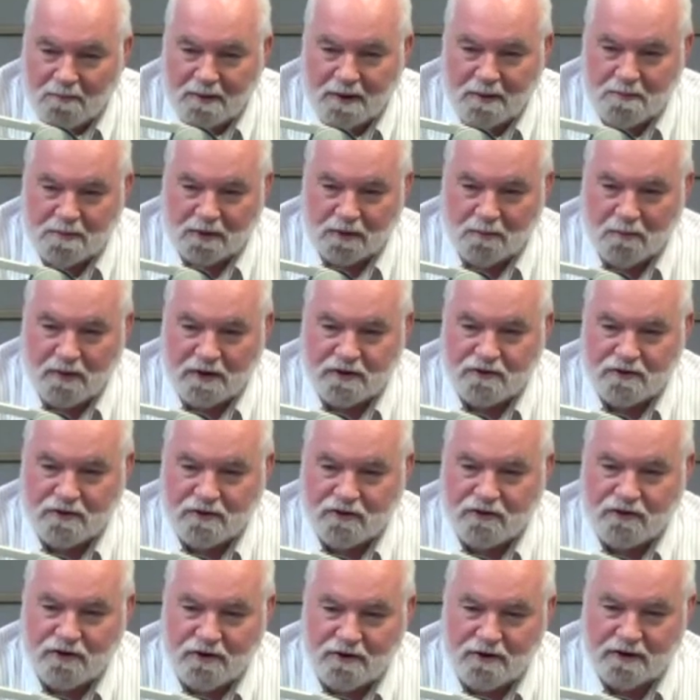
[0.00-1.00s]
people in
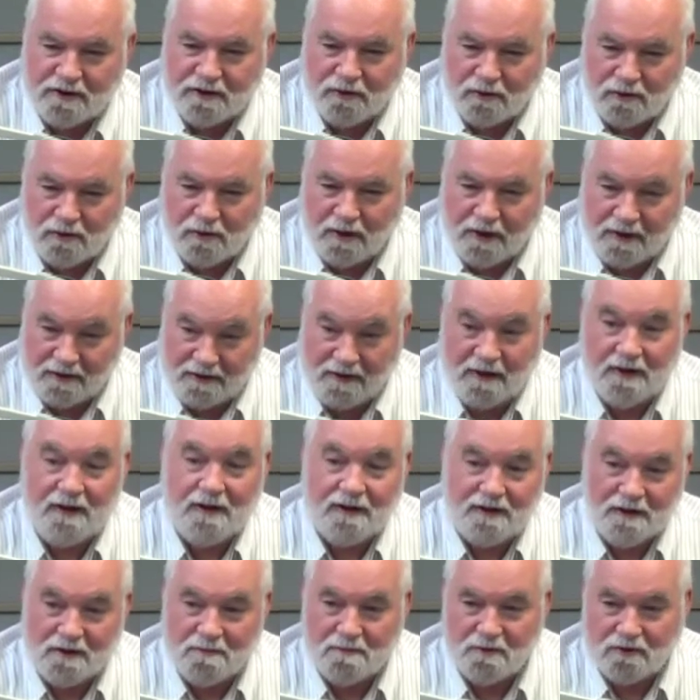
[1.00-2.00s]
Western Sydney, and
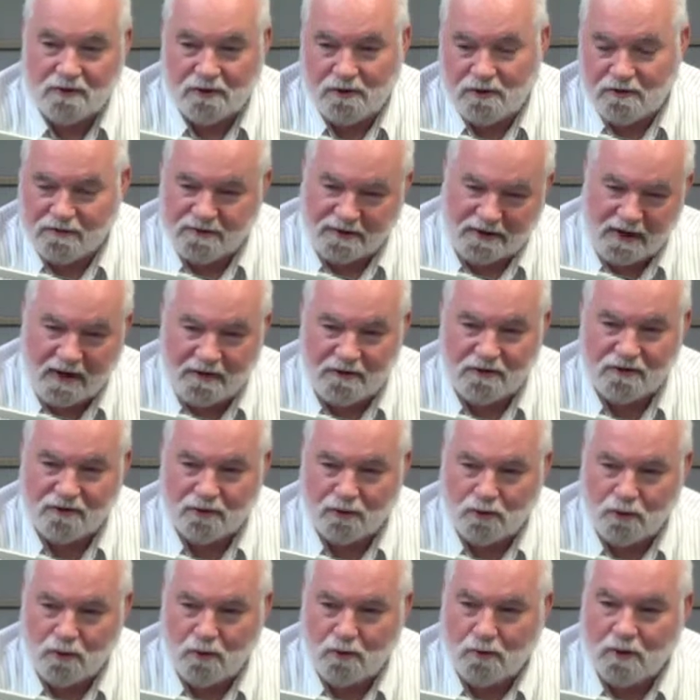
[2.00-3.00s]
he himself and
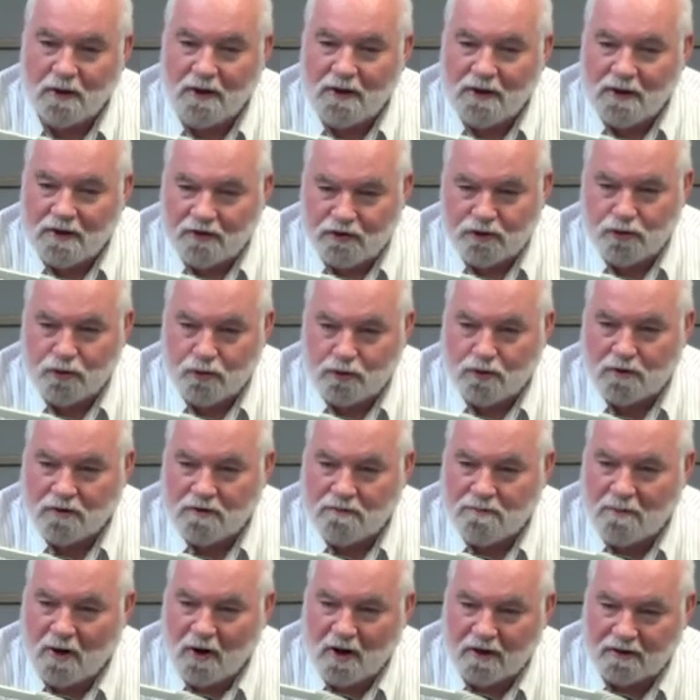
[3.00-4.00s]
others are all children
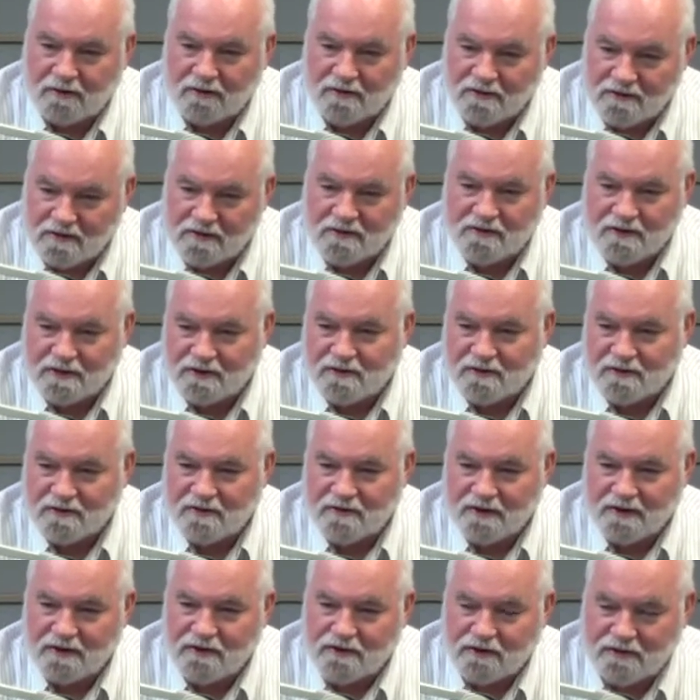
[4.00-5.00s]
of migrants,
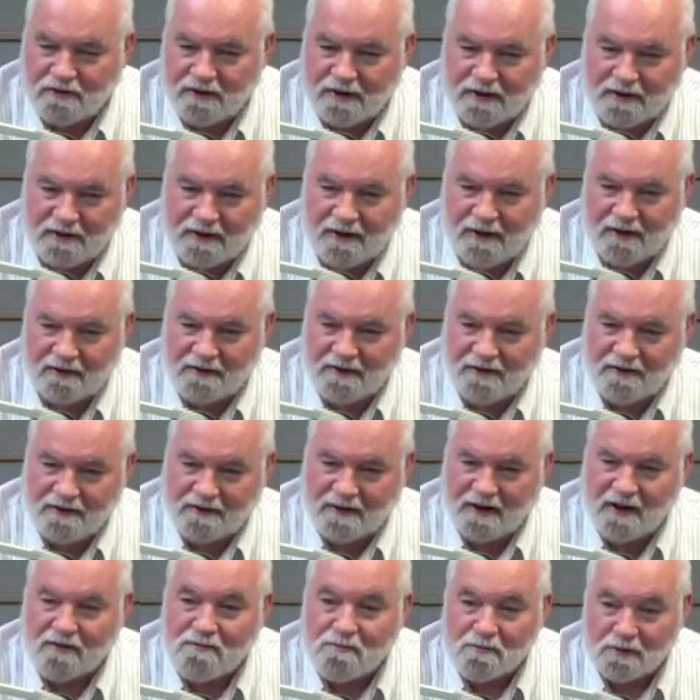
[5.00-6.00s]
etc., and how dare
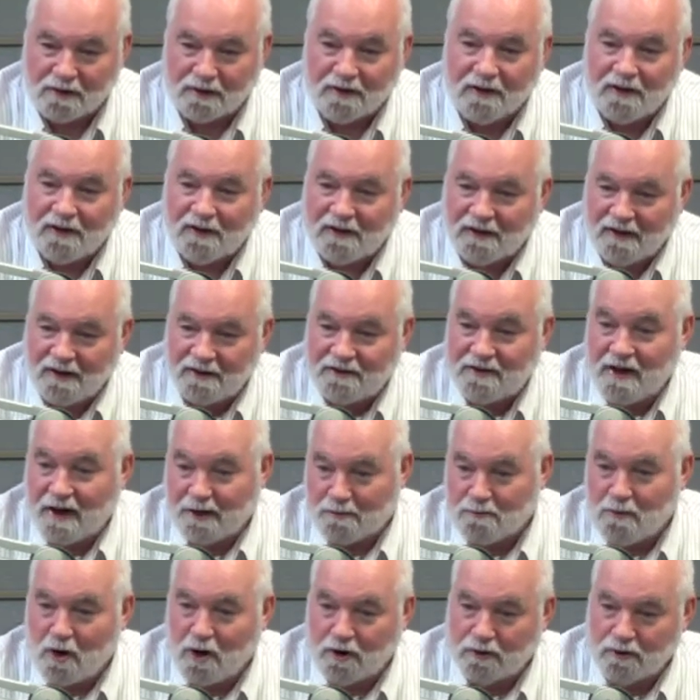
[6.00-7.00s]
the government
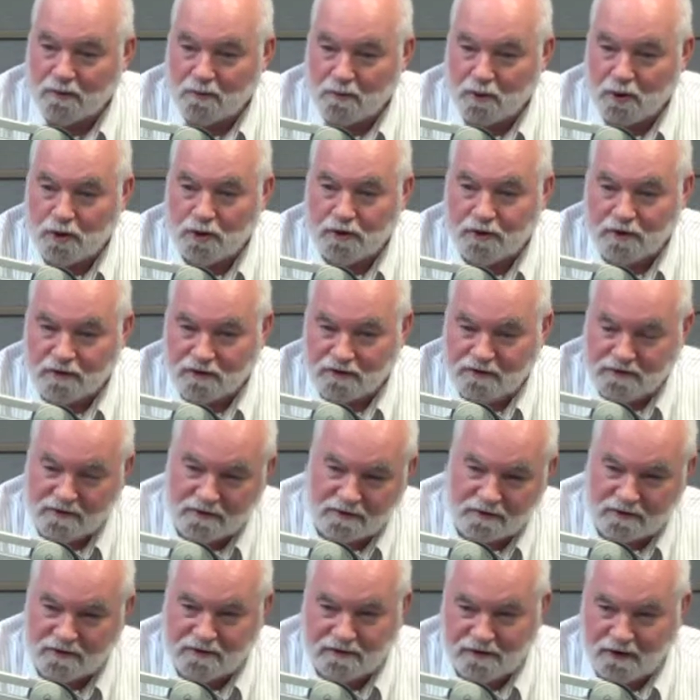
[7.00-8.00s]
attack migrant workers,
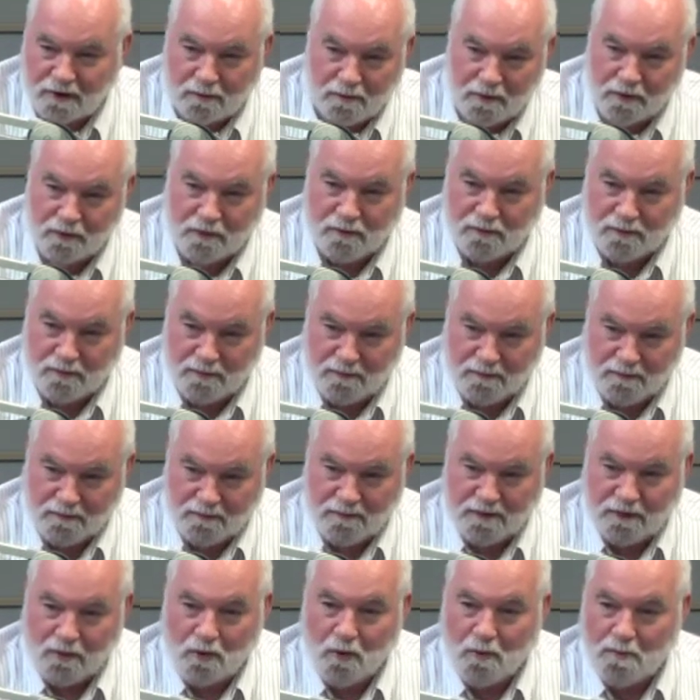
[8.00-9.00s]
since
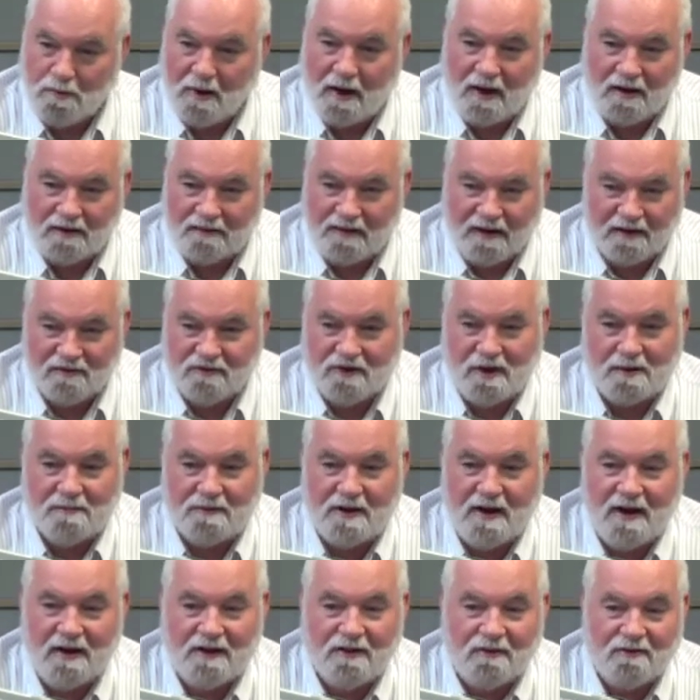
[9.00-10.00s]
we're all part of that same
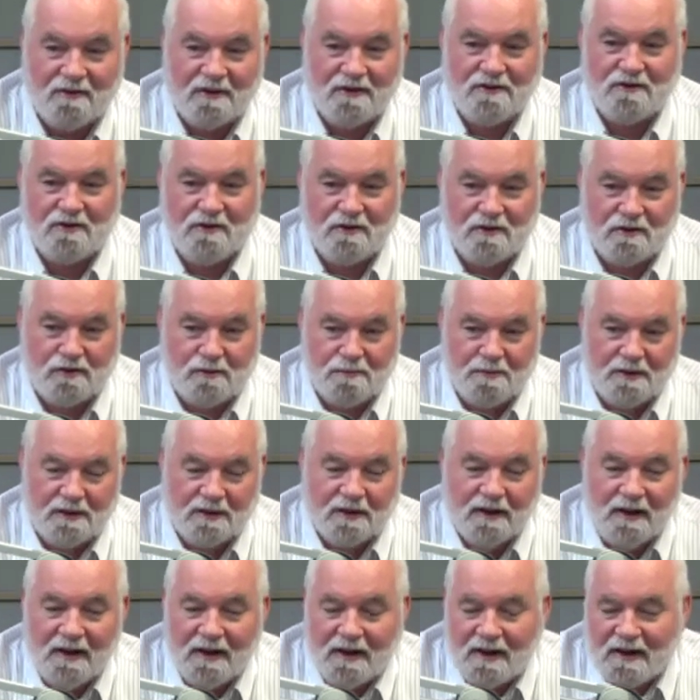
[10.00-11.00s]
category, so to
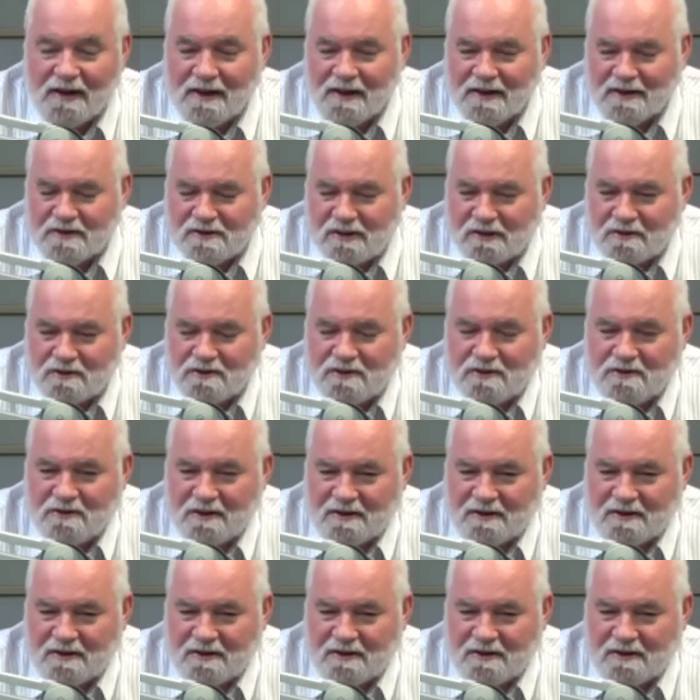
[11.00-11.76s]
speak. So